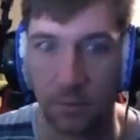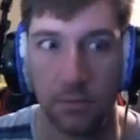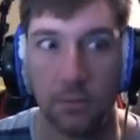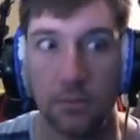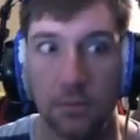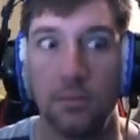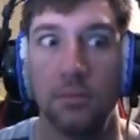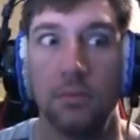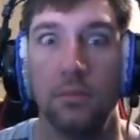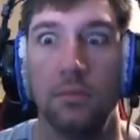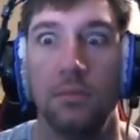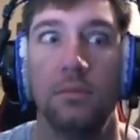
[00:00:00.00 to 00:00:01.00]

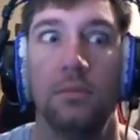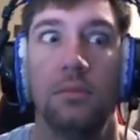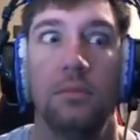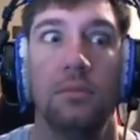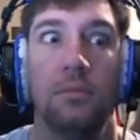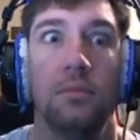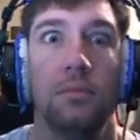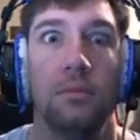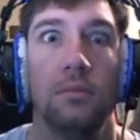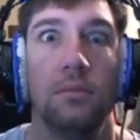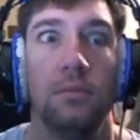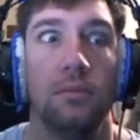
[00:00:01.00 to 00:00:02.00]

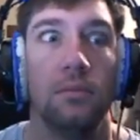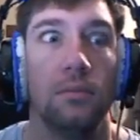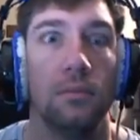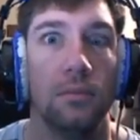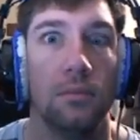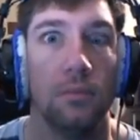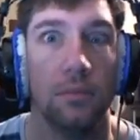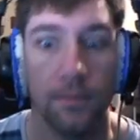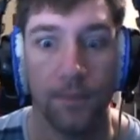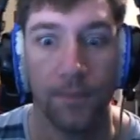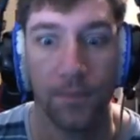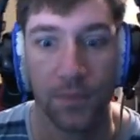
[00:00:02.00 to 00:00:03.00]

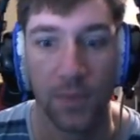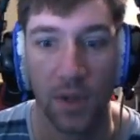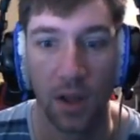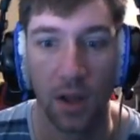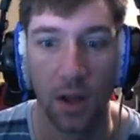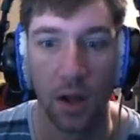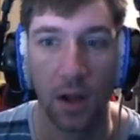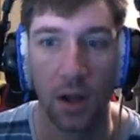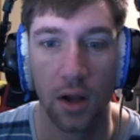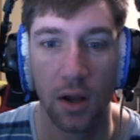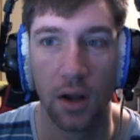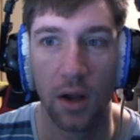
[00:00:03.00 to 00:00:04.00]

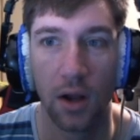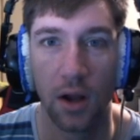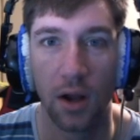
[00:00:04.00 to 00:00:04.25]
Nothing is said.